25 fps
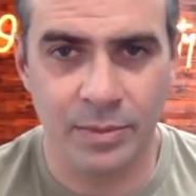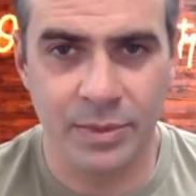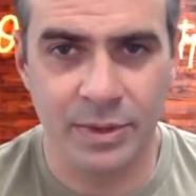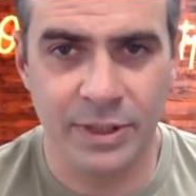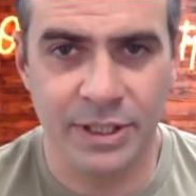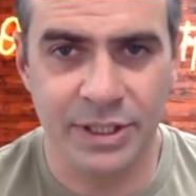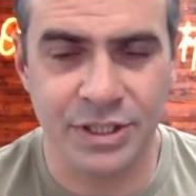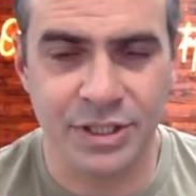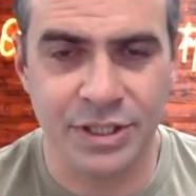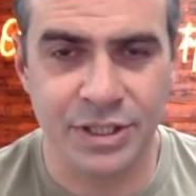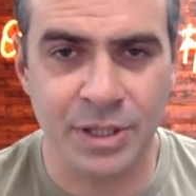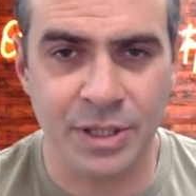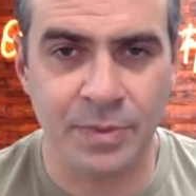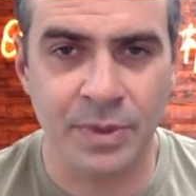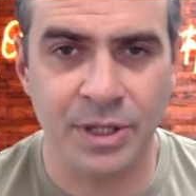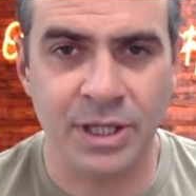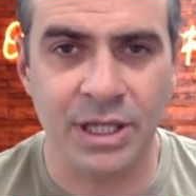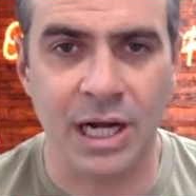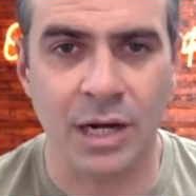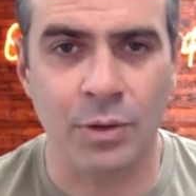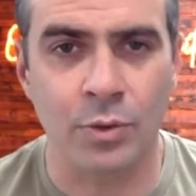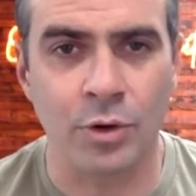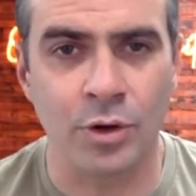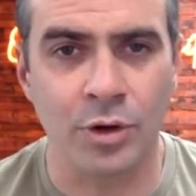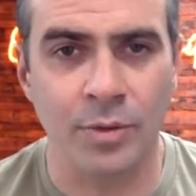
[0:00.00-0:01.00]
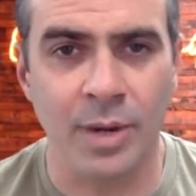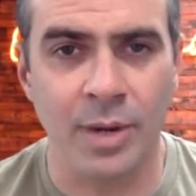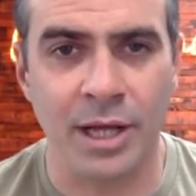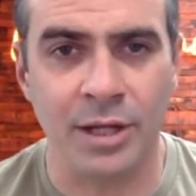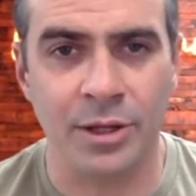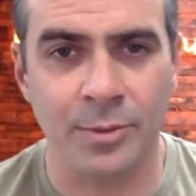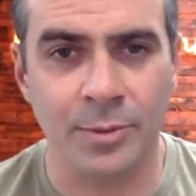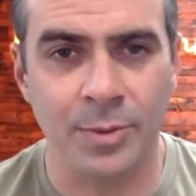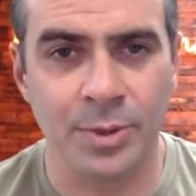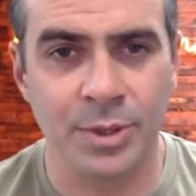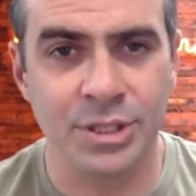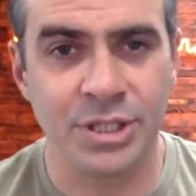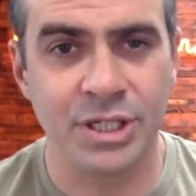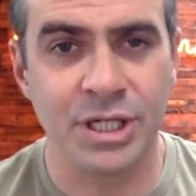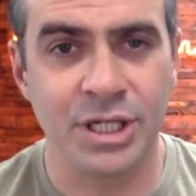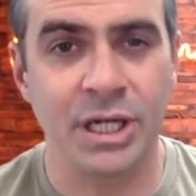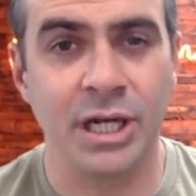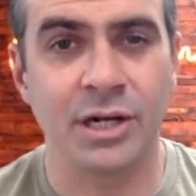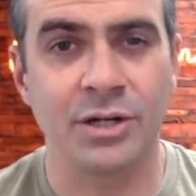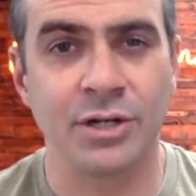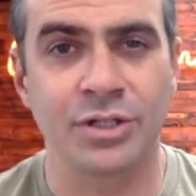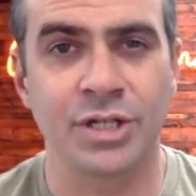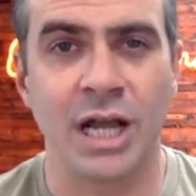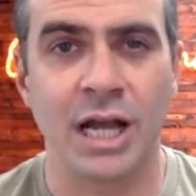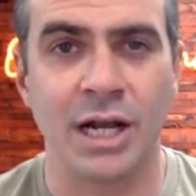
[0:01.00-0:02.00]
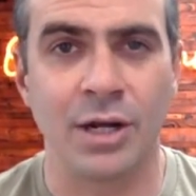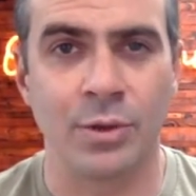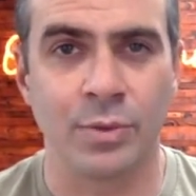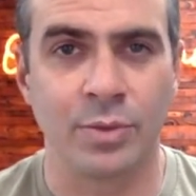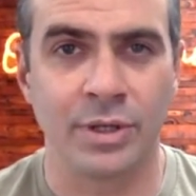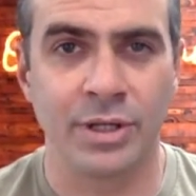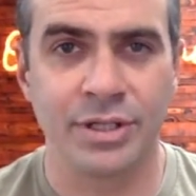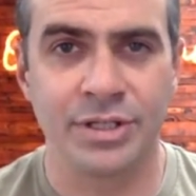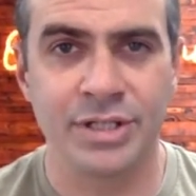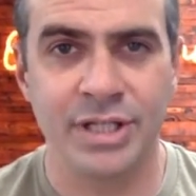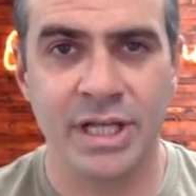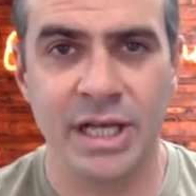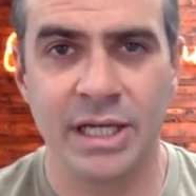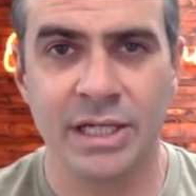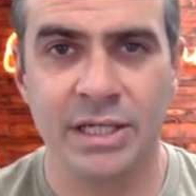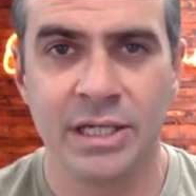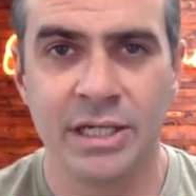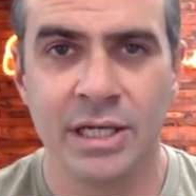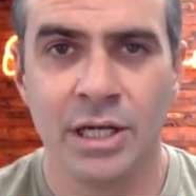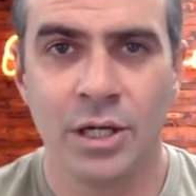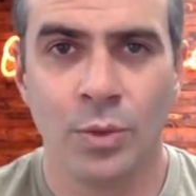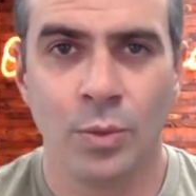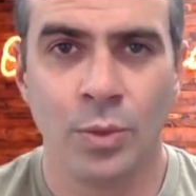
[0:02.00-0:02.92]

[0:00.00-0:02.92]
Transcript: This is something that I wrote about in the Machine Gunner's Guide to Real Estate,